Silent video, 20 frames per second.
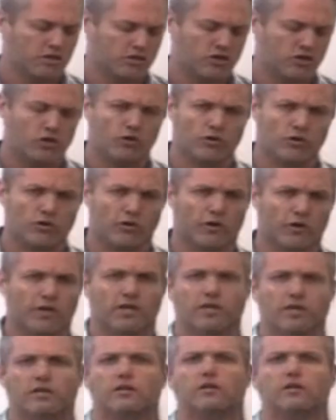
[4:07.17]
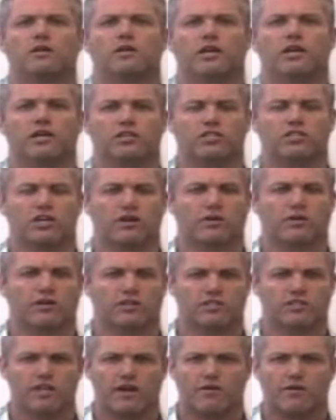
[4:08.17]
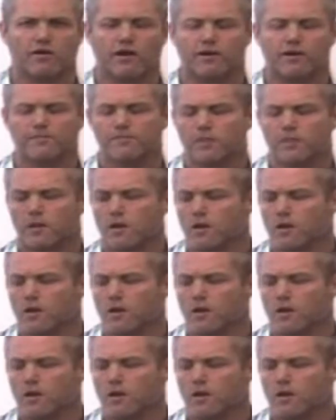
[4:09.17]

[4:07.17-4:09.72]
tutoring, etc., etc.